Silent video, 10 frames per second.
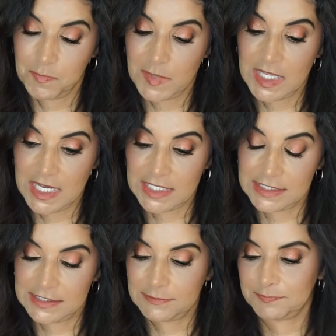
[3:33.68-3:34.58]

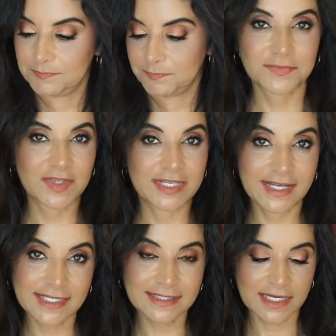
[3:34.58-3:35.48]
Yes. The
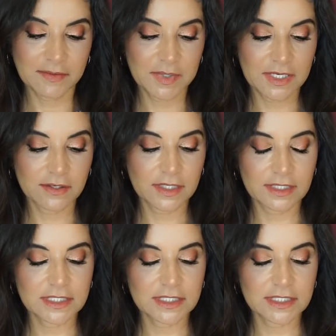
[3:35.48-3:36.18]
next item here,